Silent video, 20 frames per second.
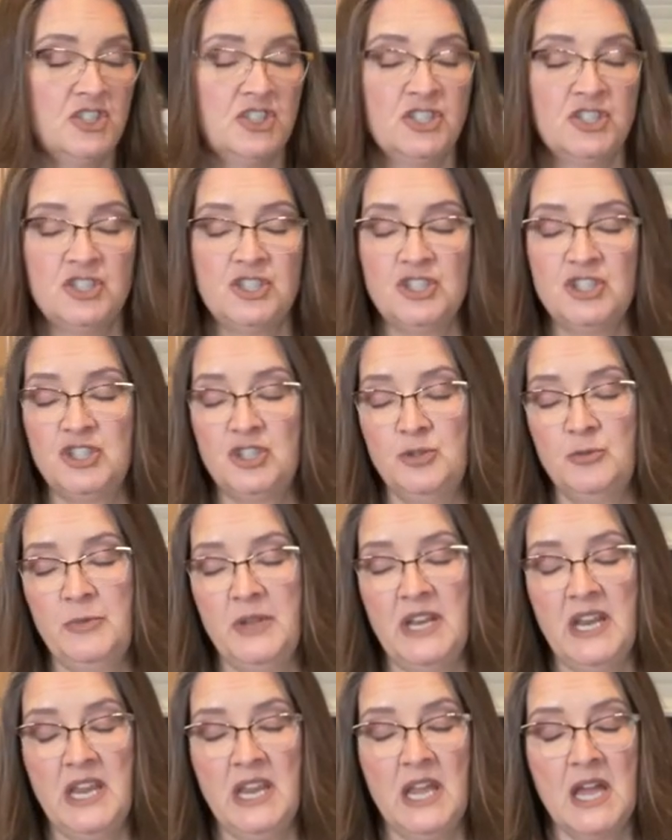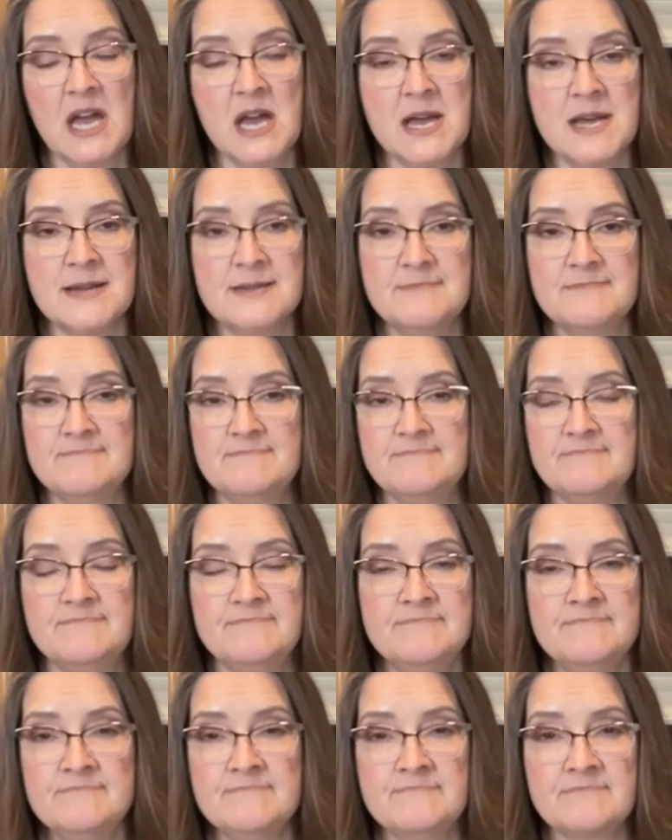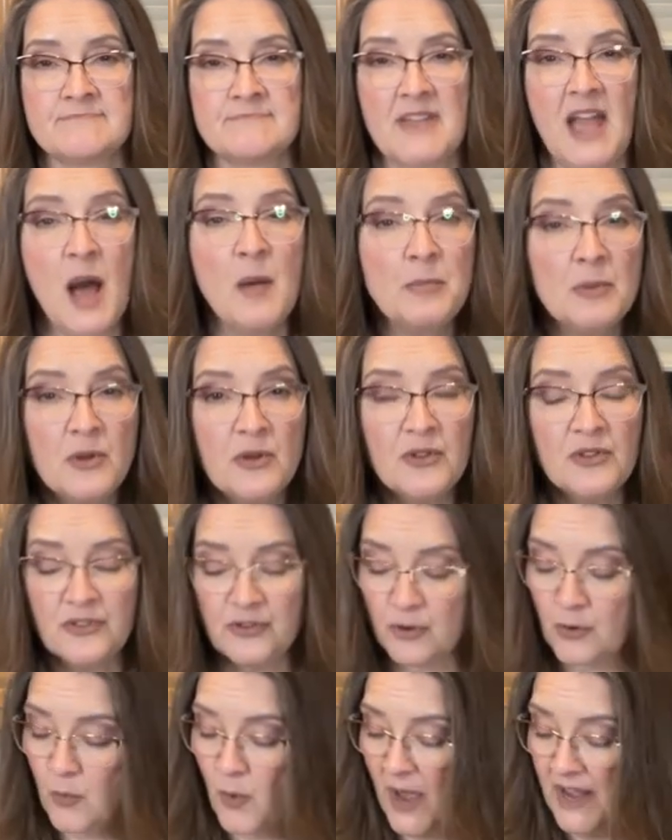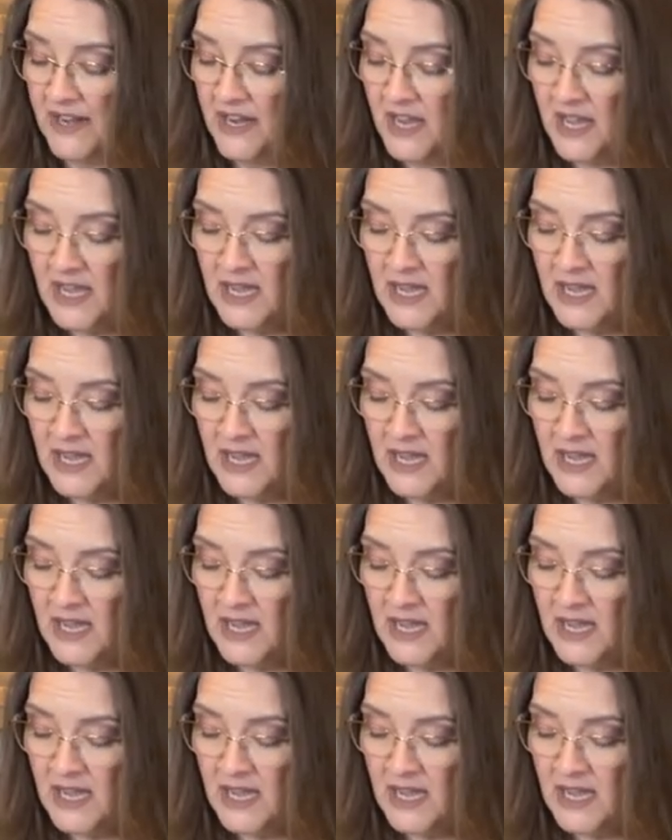too many um, apples or what.